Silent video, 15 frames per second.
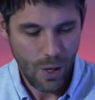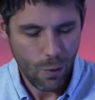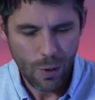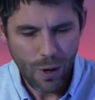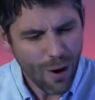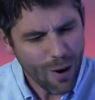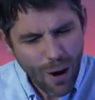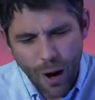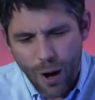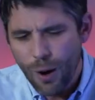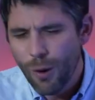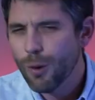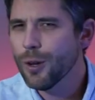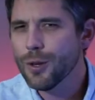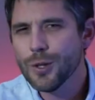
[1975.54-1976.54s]
We don't
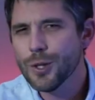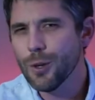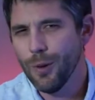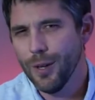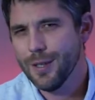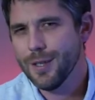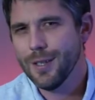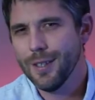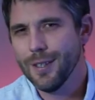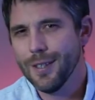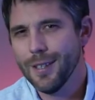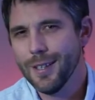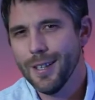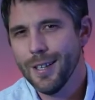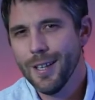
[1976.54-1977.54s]
hold on to it.
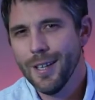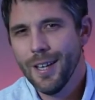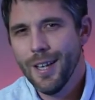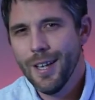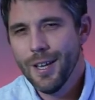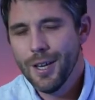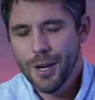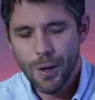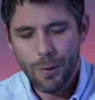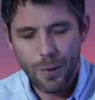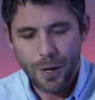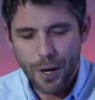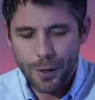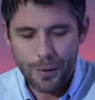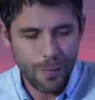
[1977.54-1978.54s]
You know, we
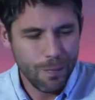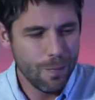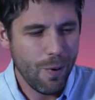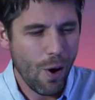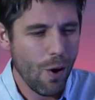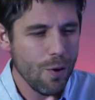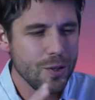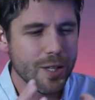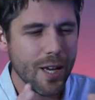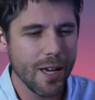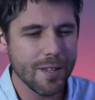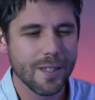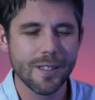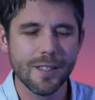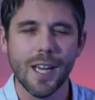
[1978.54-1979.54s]
don't post
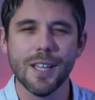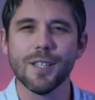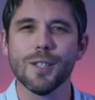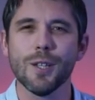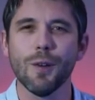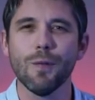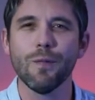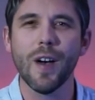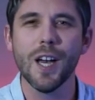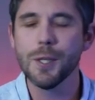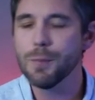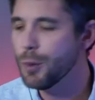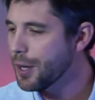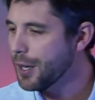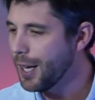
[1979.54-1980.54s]
our successes on
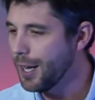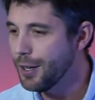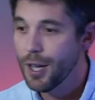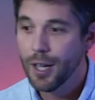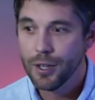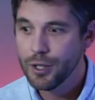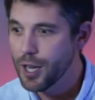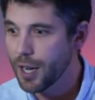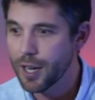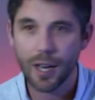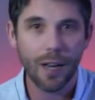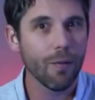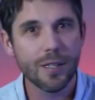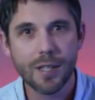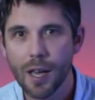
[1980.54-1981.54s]
Facebook and then check it
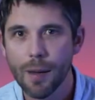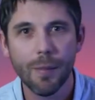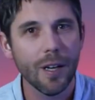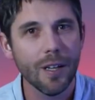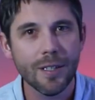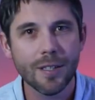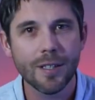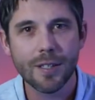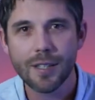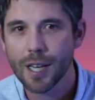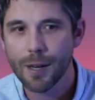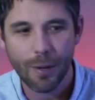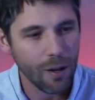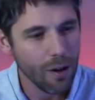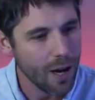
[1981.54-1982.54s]
every 10 minutes to see
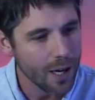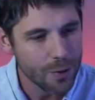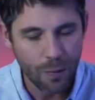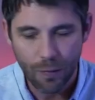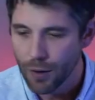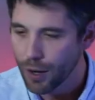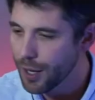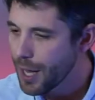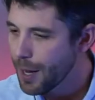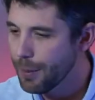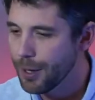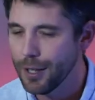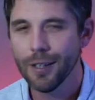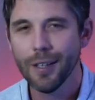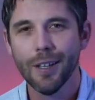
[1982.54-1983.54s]
how many likes we've got and how
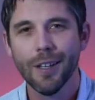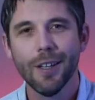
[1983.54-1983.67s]
many